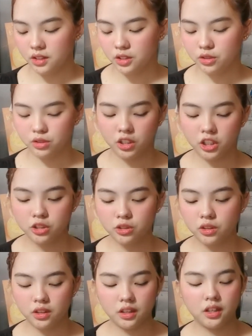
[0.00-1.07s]
Soy
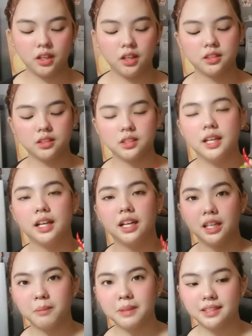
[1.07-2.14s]
sauce,
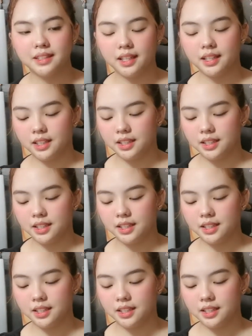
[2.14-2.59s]
calamansi, and then